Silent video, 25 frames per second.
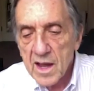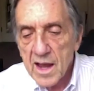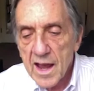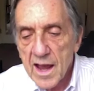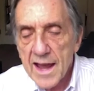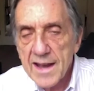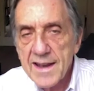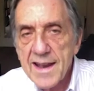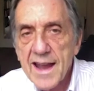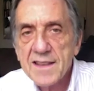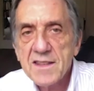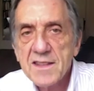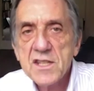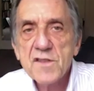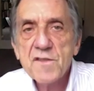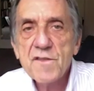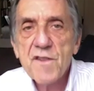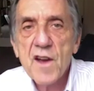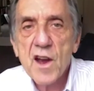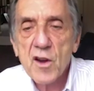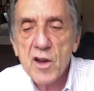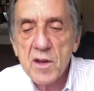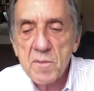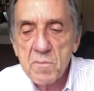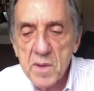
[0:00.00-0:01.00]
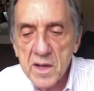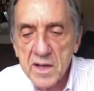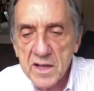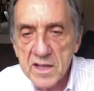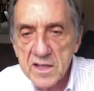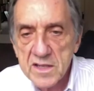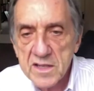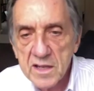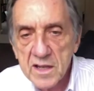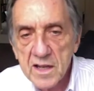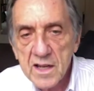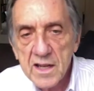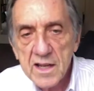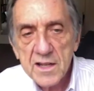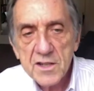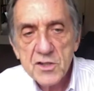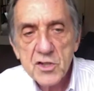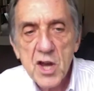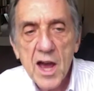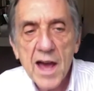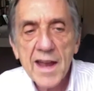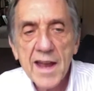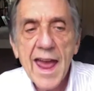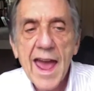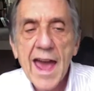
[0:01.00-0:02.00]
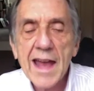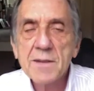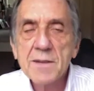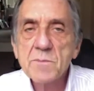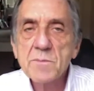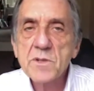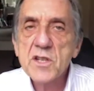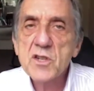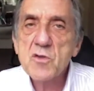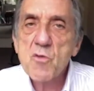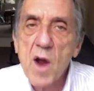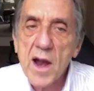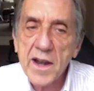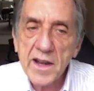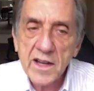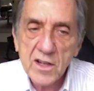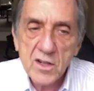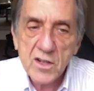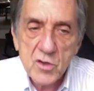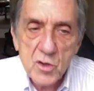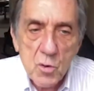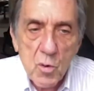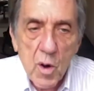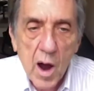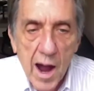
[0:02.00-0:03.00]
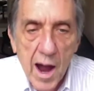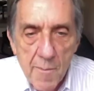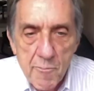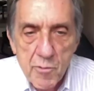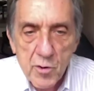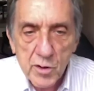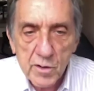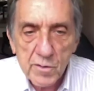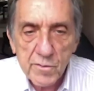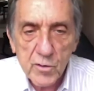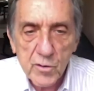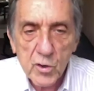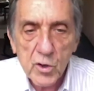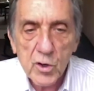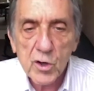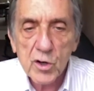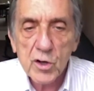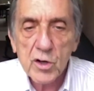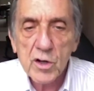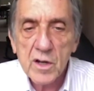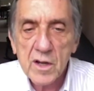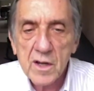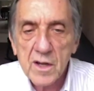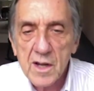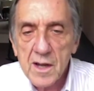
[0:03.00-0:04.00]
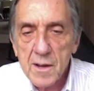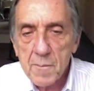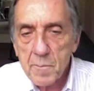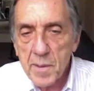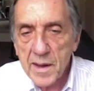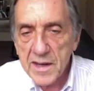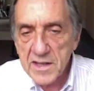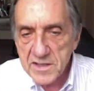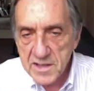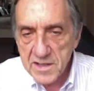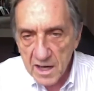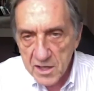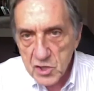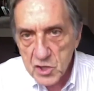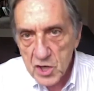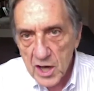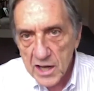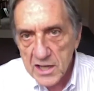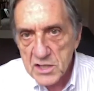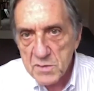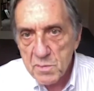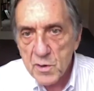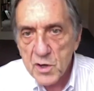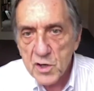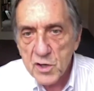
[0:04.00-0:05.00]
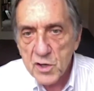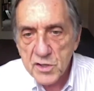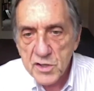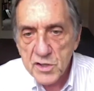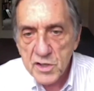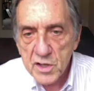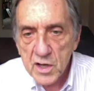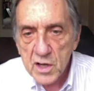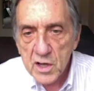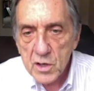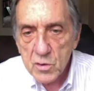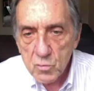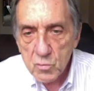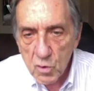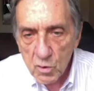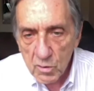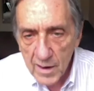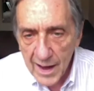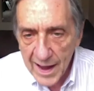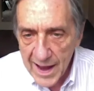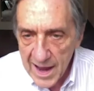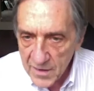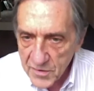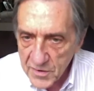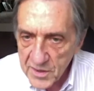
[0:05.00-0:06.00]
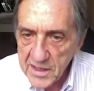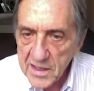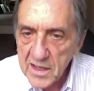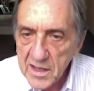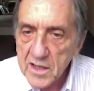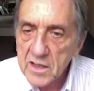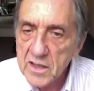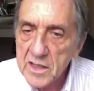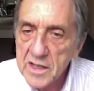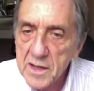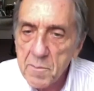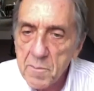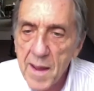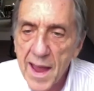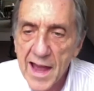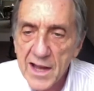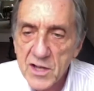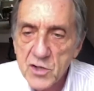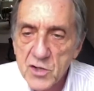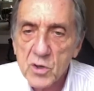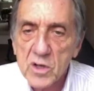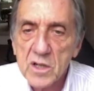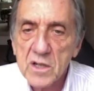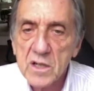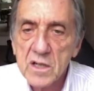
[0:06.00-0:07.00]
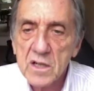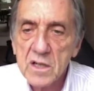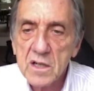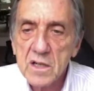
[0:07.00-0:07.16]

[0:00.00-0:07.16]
And at this very minute, John Adams is writing a new opera for her based on Shakespeare's Antony and Cleopatra.